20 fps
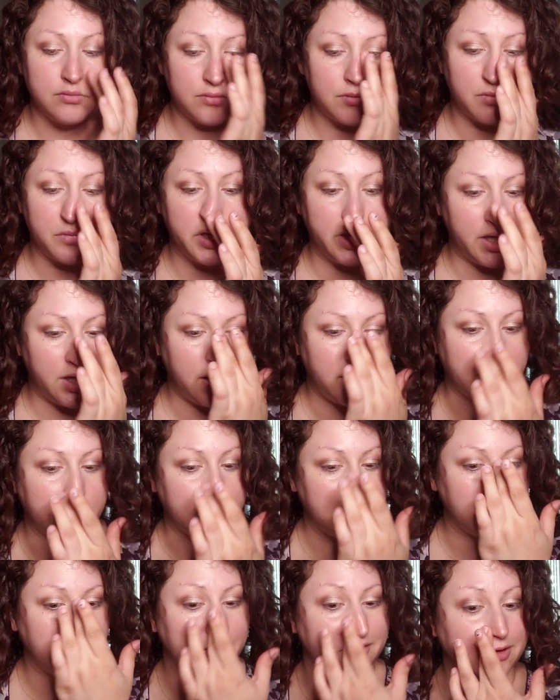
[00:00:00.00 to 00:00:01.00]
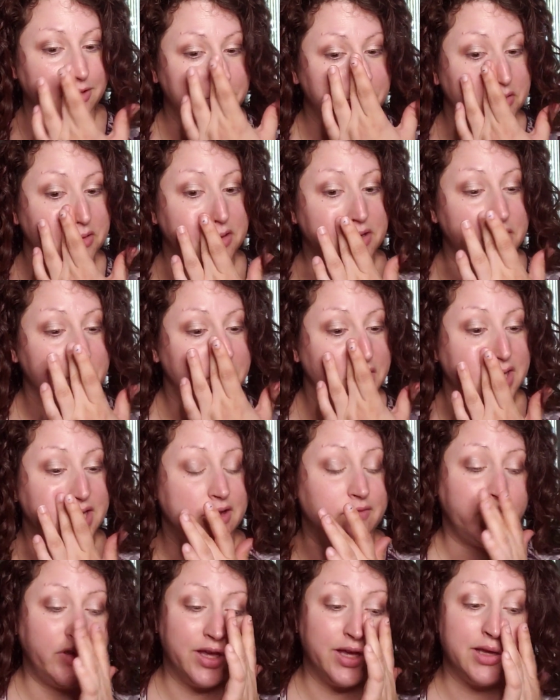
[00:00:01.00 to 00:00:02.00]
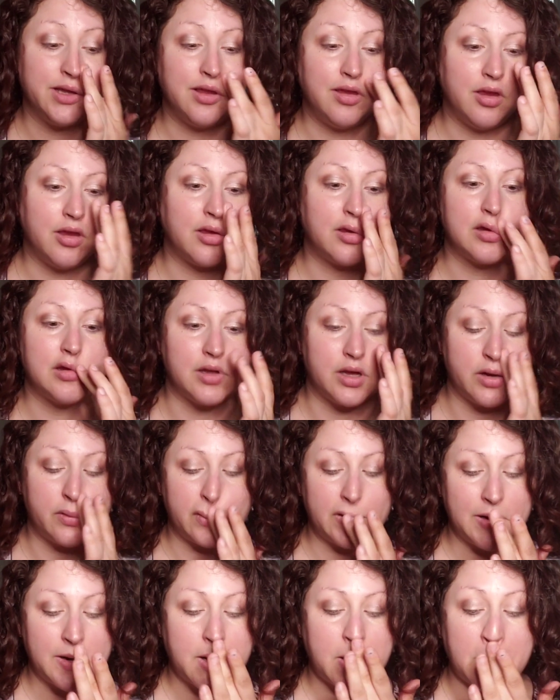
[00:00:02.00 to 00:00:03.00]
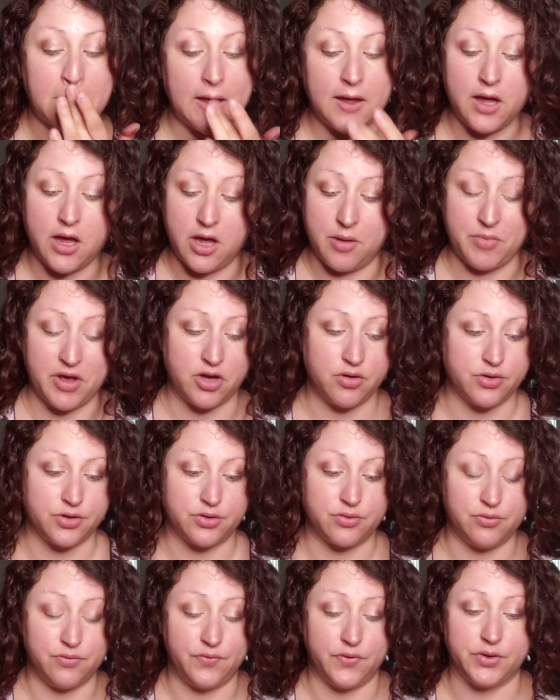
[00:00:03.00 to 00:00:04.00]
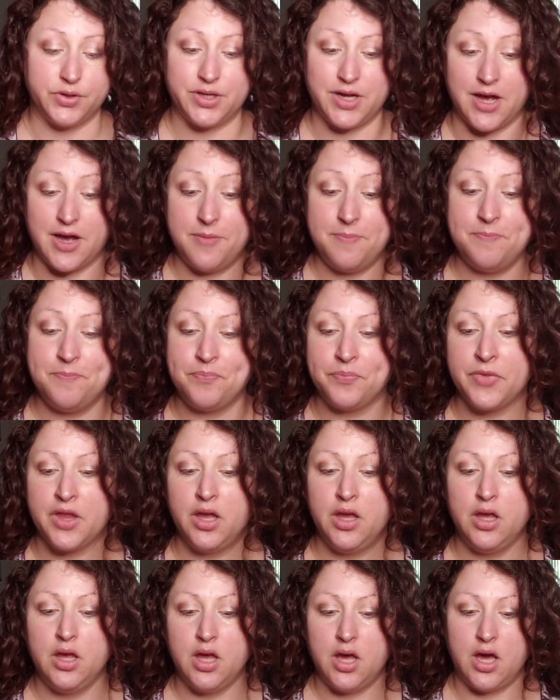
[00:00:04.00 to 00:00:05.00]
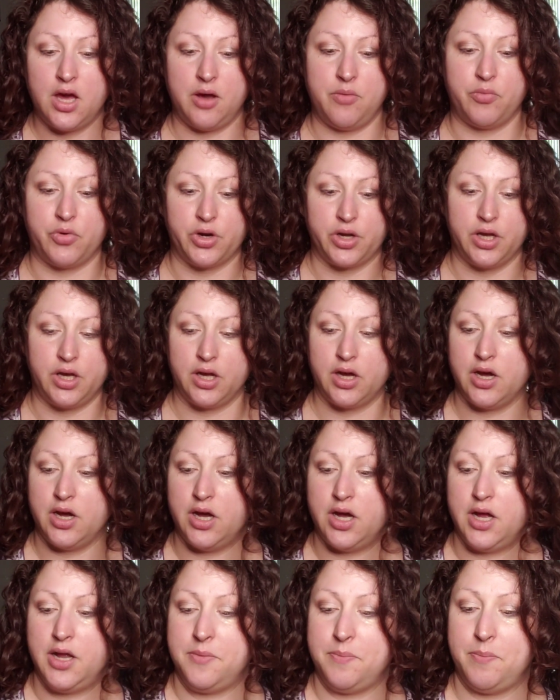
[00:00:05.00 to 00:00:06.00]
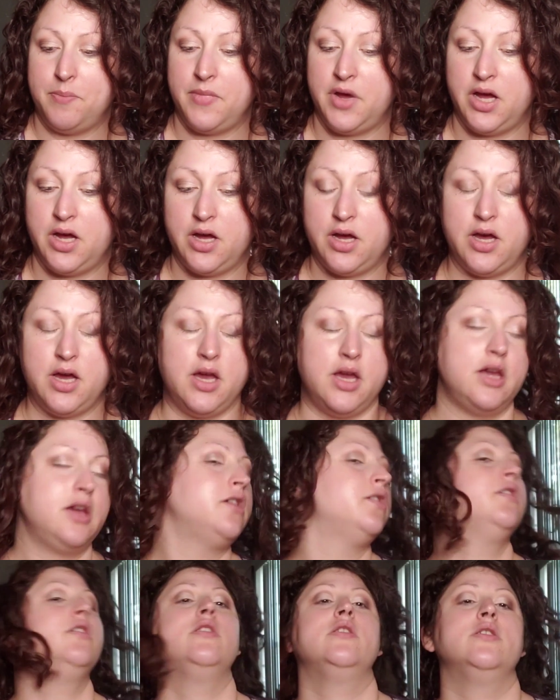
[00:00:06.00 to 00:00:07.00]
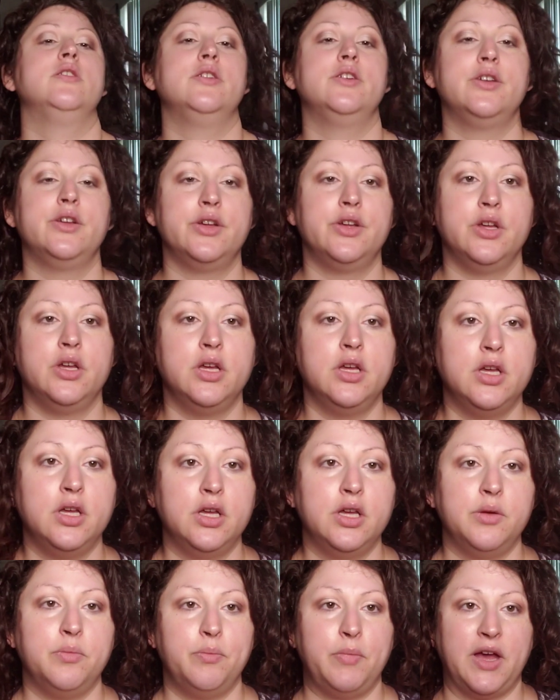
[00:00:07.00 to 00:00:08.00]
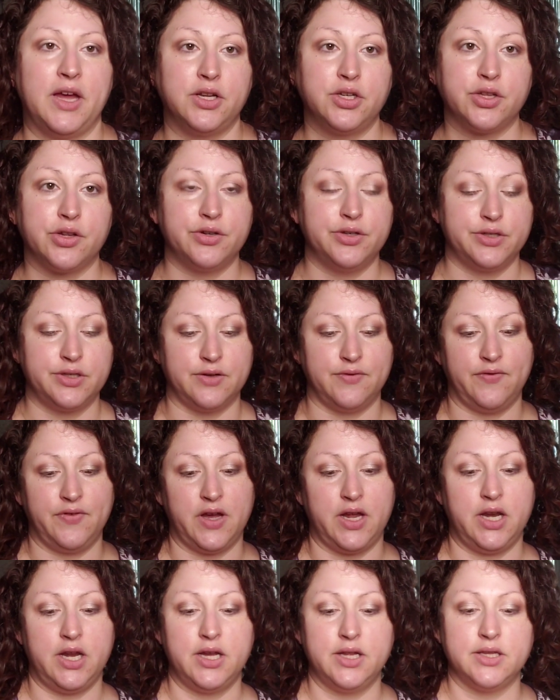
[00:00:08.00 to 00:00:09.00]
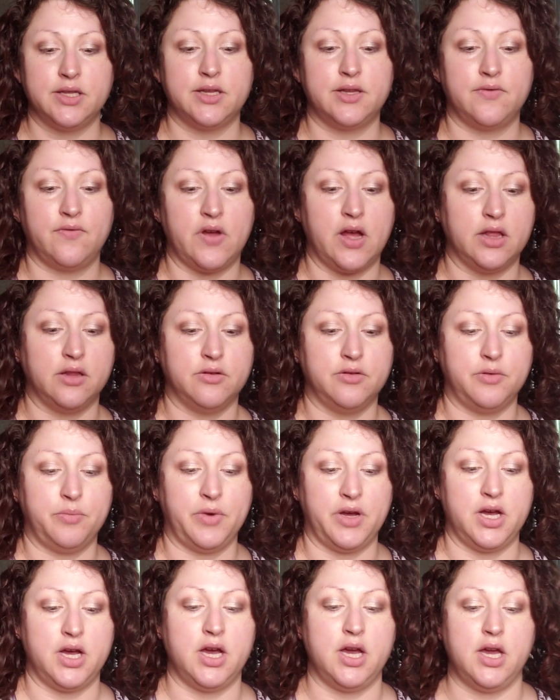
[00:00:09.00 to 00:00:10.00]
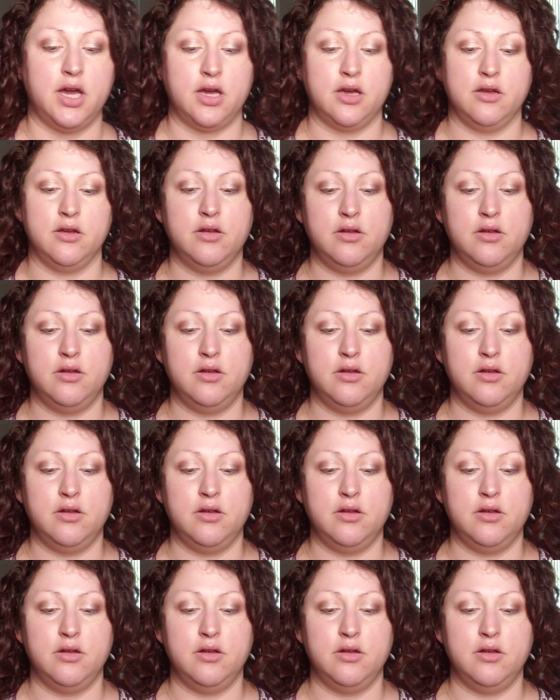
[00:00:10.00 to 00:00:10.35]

I'm a geek. Kids, I work. I go to school full time. I'm working on my bachelor's in finance, followed by